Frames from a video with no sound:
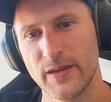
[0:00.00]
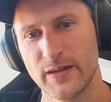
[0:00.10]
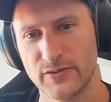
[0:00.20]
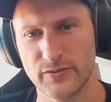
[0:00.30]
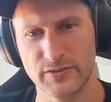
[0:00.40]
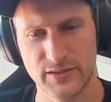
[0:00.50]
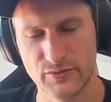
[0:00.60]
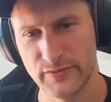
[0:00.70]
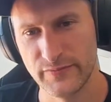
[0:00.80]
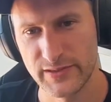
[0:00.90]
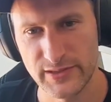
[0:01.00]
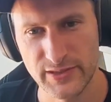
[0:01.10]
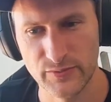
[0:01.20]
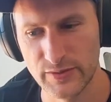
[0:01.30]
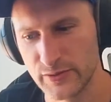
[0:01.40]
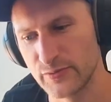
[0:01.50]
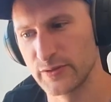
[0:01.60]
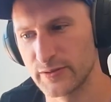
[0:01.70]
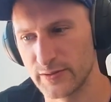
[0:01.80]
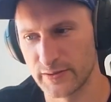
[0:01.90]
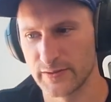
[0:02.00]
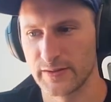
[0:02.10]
And so it's quite versatile, right? Where like,